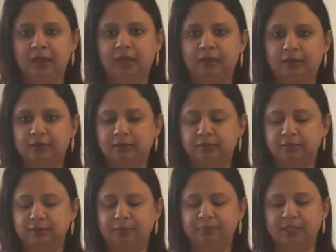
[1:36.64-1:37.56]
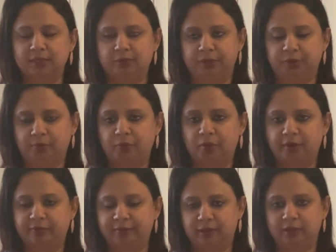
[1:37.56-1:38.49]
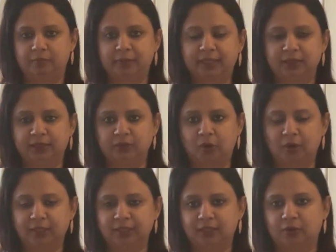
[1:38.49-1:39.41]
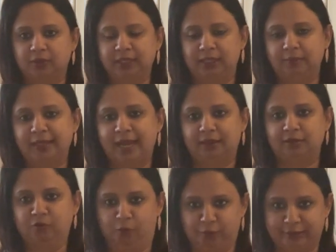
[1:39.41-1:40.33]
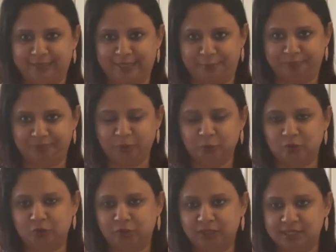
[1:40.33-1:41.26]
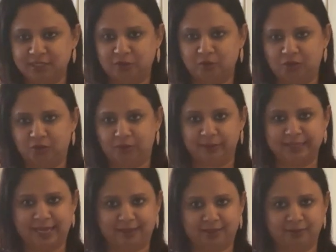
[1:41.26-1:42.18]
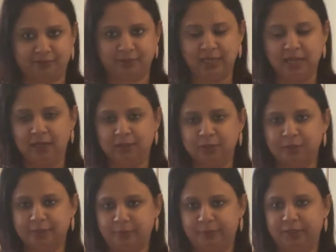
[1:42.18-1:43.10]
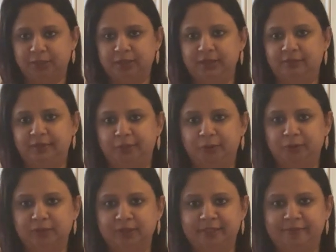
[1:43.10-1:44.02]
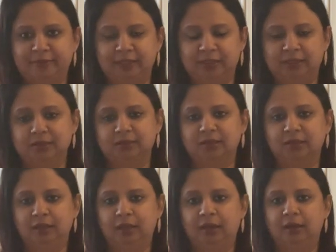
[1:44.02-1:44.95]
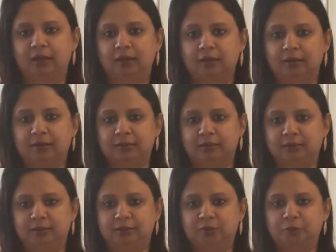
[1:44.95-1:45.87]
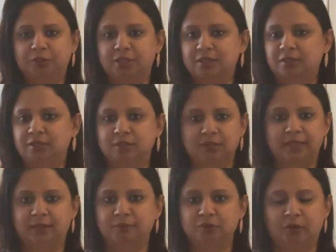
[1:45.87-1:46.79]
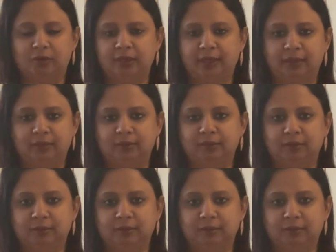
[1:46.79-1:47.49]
some things which you're born with, but not that they'll be active all the time. Those doshas are not always active. So especially when you do the remedies, the doshas just get absolved and